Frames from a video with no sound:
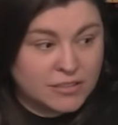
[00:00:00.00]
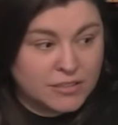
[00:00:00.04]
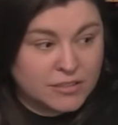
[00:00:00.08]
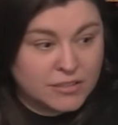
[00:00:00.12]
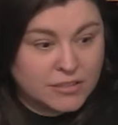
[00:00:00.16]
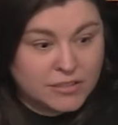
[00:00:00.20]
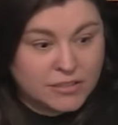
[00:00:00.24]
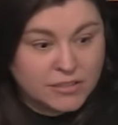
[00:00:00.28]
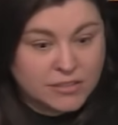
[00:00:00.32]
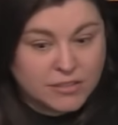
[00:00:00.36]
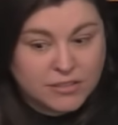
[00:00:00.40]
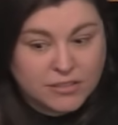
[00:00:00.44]

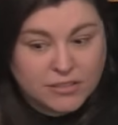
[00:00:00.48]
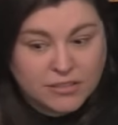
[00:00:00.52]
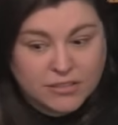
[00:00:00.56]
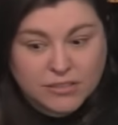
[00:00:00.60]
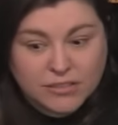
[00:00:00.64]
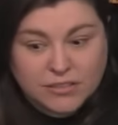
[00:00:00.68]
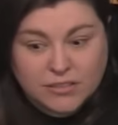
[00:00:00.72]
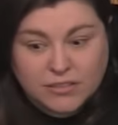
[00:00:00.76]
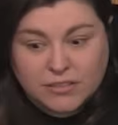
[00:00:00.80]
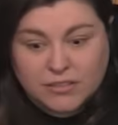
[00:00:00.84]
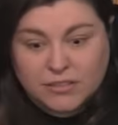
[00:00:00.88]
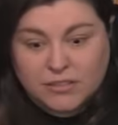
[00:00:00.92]

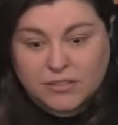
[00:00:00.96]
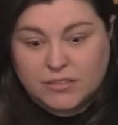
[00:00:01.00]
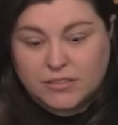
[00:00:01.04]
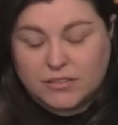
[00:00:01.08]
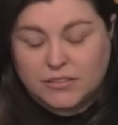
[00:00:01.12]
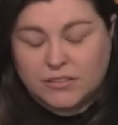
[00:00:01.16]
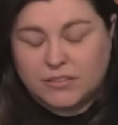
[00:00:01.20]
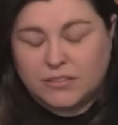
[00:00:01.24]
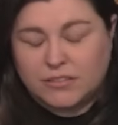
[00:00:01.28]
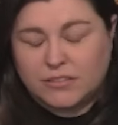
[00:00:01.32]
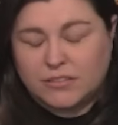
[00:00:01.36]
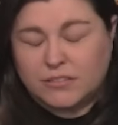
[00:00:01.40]

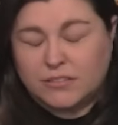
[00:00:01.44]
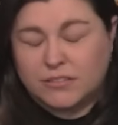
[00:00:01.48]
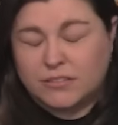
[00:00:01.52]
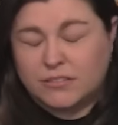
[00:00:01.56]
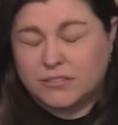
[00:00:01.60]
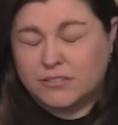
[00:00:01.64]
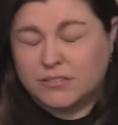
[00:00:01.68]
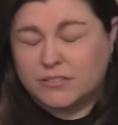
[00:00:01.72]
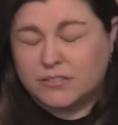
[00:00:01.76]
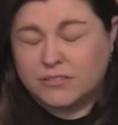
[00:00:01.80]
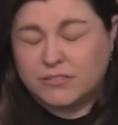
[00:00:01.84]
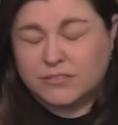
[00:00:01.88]

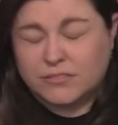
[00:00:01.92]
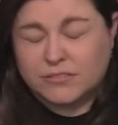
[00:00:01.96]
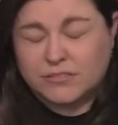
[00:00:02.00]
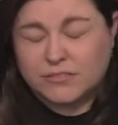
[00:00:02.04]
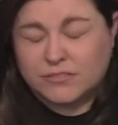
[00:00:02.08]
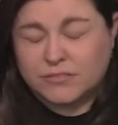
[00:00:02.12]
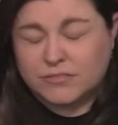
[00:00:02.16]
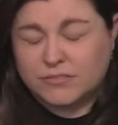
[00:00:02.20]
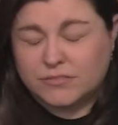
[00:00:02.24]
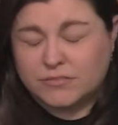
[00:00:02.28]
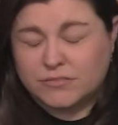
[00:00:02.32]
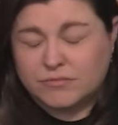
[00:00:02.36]

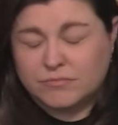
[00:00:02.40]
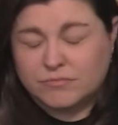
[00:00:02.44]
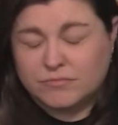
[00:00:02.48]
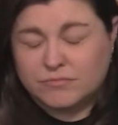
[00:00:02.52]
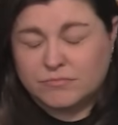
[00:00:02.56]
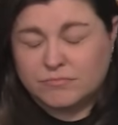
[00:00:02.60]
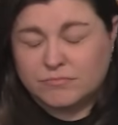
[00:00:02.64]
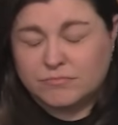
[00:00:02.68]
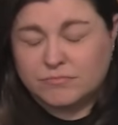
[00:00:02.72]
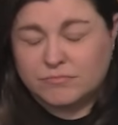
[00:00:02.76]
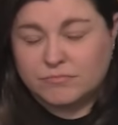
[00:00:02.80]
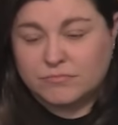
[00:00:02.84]

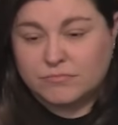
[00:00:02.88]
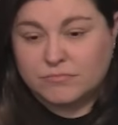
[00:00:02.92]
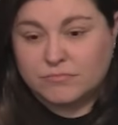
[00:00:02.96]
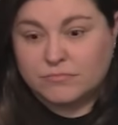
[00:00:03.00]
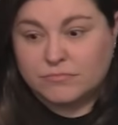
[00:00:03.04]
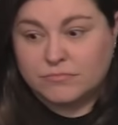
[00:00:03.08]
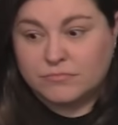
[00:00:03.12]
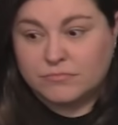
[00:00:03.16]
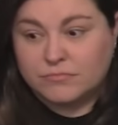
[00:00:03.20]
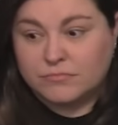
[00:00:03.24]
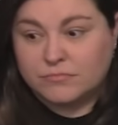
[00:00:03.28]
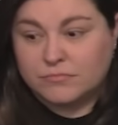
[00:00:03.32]

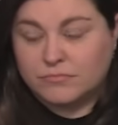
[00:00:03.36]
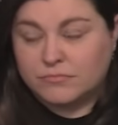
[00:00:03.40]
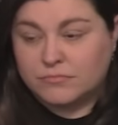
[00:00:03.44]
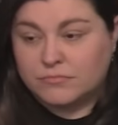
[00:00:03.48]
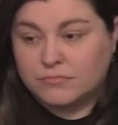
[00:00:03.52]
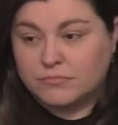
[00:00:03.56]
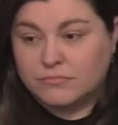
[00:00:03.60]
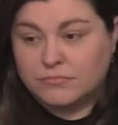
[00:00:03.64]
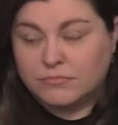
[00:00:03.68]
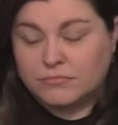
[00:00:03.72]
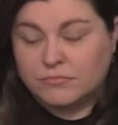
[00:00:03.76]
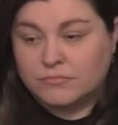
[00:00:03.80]

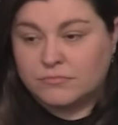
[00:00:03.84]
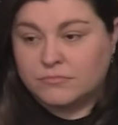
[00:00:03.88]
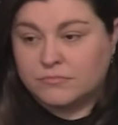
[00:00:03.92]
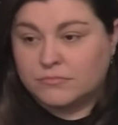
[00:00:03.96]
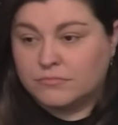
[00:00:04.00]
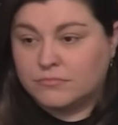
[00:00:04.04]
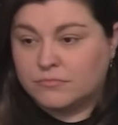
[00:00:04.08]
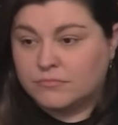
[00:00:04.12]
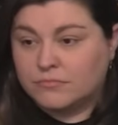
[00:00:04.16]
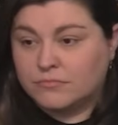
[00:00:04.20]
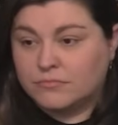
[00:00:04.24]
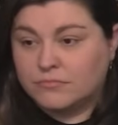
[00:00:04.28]

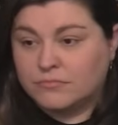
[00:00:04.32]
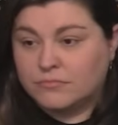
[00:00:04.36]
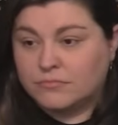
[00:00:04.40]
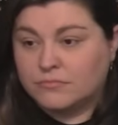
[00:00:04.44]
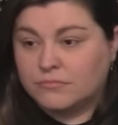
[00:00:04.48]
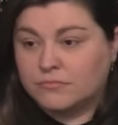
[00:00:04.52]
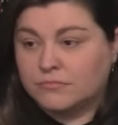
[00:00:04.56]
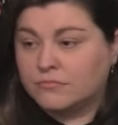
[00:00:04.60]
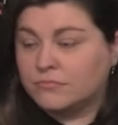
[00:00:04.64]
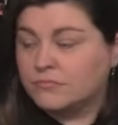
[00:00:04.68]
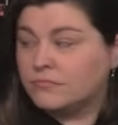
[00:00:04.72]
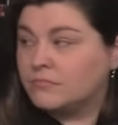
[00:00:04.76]

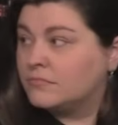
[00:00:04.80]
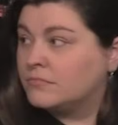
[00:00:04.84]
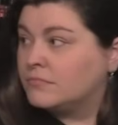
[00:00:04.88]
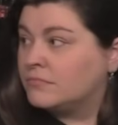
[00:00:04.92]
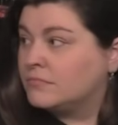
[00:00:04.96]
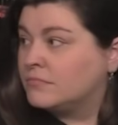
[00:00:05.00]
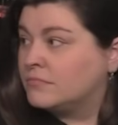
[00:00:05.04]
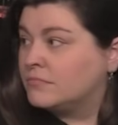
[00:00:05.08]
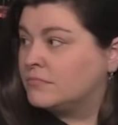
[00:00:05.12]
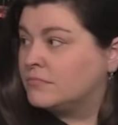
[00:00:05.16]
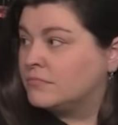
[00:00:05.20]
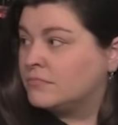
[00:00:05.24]

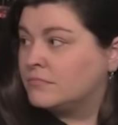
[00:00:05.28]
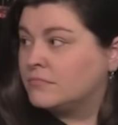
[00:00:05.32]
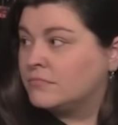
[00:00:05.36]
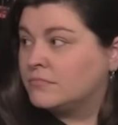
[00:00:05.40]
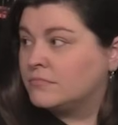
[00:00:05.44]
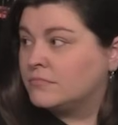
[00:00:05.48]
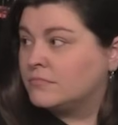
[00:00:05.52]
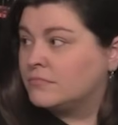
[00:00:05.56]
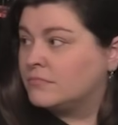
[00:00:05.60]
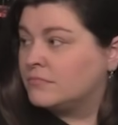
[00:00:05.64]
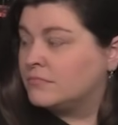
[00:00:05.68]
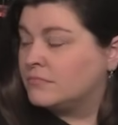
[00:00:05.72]

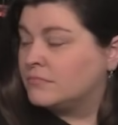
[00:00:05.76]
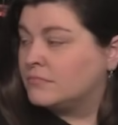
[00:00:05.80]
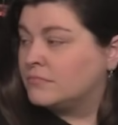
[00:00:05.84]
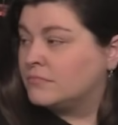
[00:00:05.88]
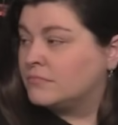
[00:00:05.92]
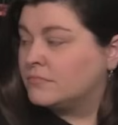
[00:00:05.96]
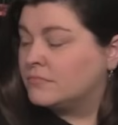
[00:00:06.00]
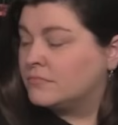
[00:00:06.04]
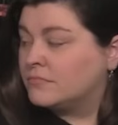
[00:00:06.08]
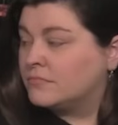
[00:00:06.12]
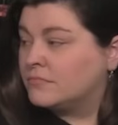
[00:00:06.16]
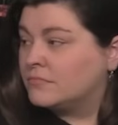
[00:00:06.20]

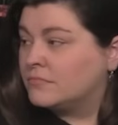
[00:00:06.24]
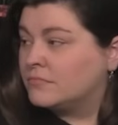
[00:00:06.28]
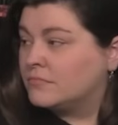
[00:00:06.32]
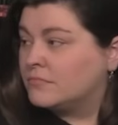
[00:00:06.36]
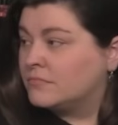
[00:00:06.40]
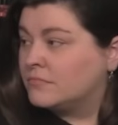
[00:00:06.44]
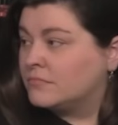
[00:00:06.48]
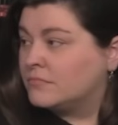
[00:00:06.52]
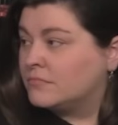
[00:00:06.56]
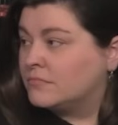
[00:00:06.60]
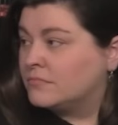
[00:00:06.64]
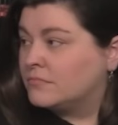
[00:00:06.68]

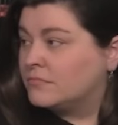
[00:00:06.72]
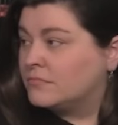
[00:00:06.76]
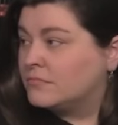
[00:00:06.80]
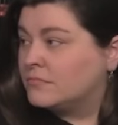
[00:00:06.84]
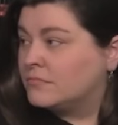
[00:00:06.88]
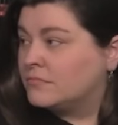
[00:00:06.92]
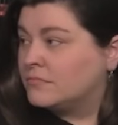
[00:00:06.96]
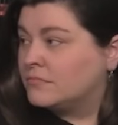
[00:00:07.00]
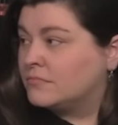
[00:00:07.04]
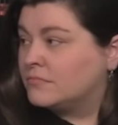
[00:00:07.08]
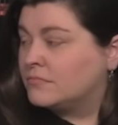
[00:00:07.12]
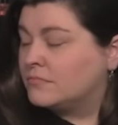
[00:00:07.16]

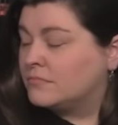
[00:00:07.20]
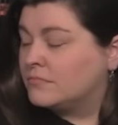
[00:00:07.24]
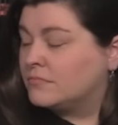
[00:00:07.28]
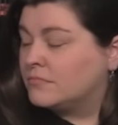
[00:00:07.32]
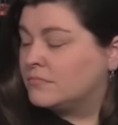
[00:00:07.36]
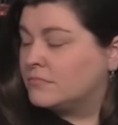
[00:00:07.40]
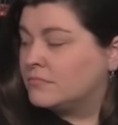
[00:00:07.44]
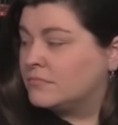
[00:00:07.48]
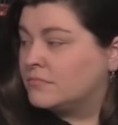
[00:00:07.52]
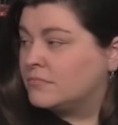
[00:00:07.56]
This person isn't speaking.